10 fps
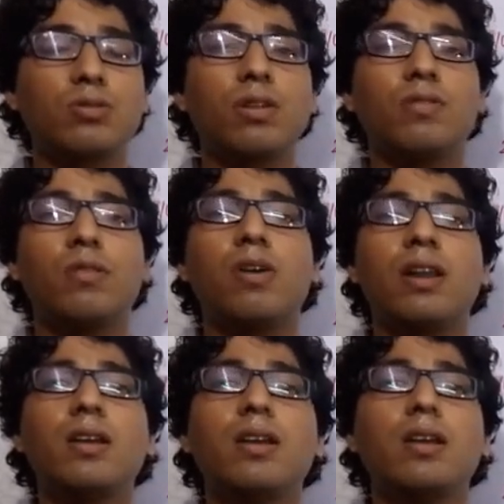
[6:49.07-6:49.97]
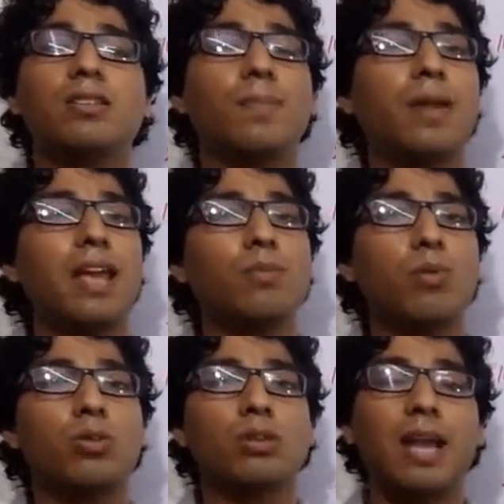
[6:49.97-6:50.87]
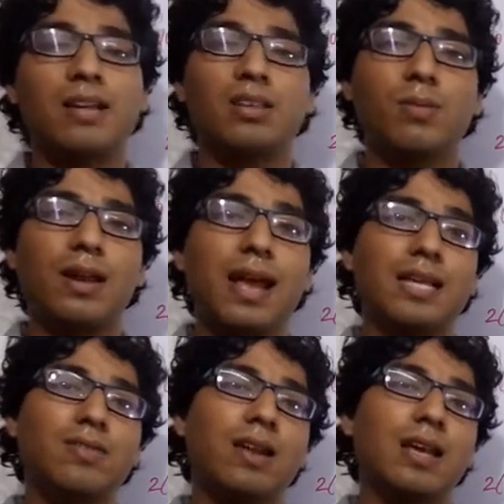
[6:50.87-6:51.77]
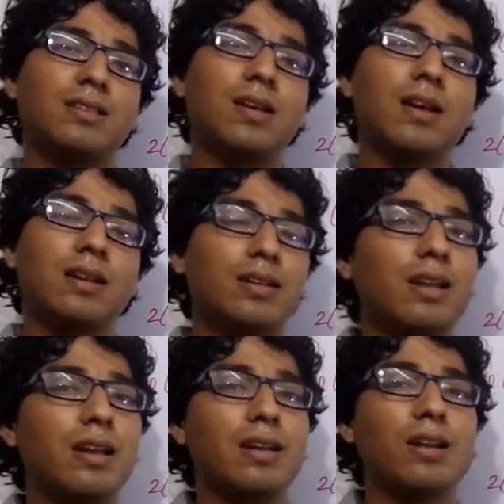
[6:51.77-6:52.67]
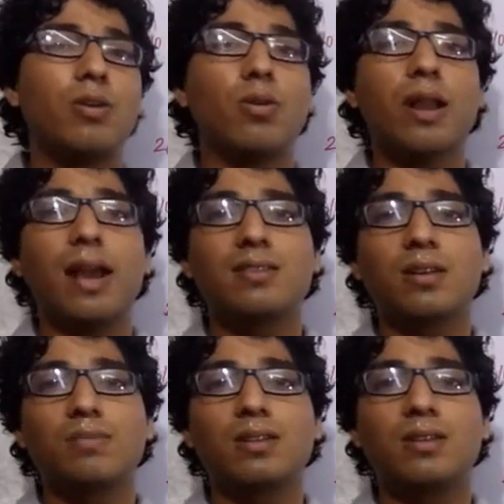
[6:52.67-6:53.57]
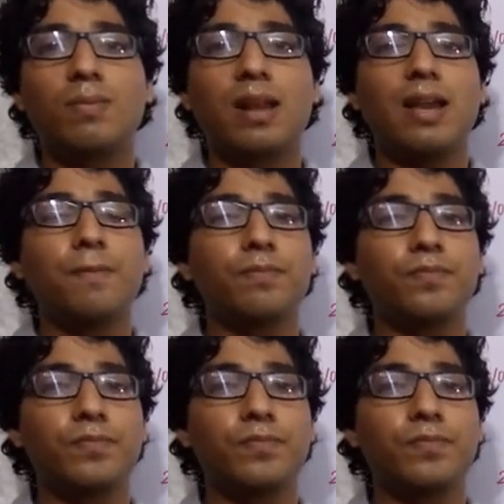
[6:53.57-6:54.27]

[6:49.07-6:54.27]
So if you are supplying both taxable as well as nil rated or exempted supply,